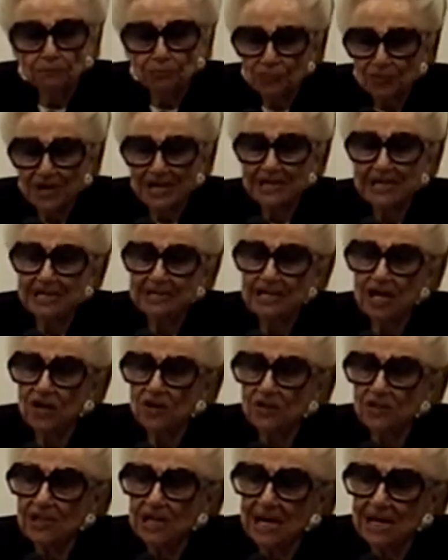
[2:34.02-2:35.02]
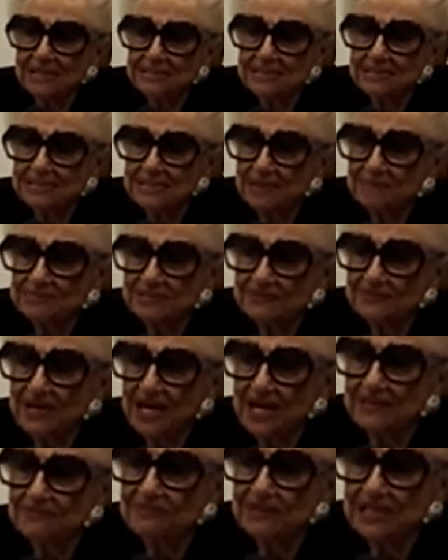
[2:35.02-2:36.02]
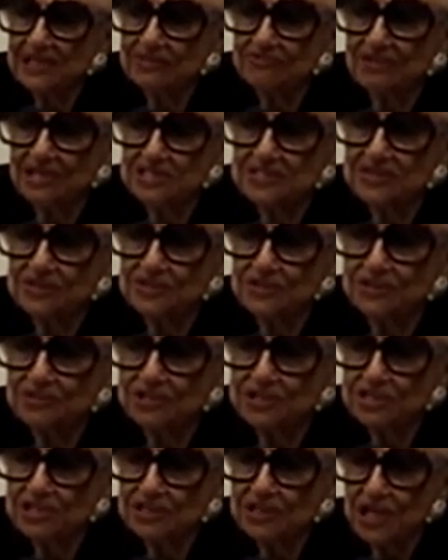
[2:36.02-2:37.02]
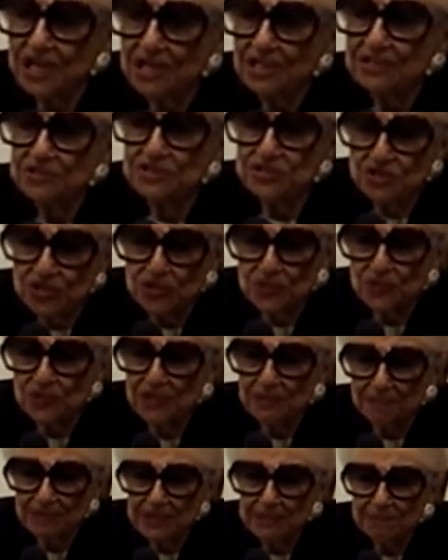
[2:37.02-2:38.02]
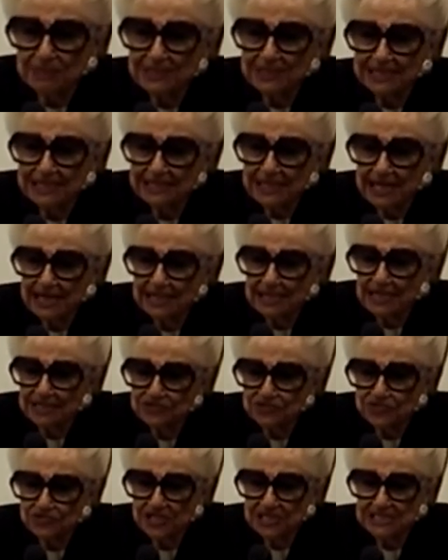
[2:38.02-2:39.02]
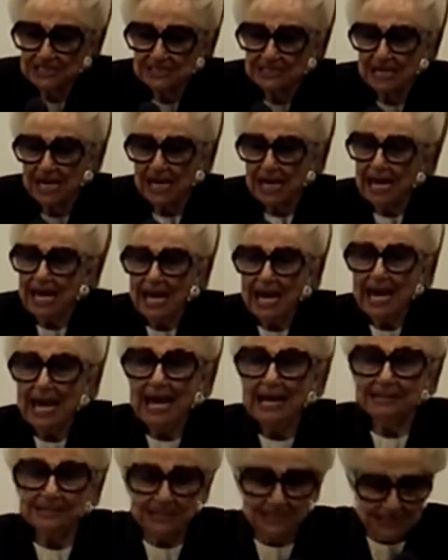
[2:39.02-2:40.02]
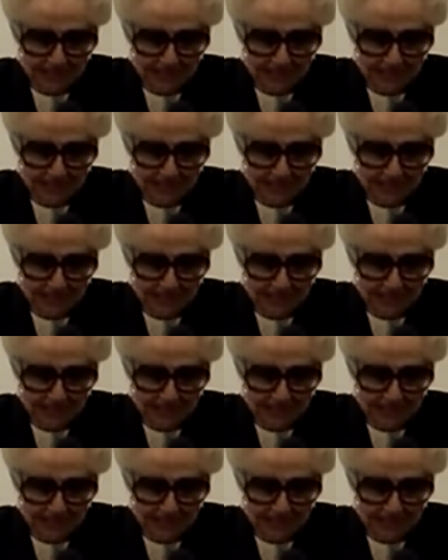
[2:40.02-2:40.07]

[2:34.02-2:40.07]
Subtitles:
bringing the whole concept of conflict resolution to the people in their countries. And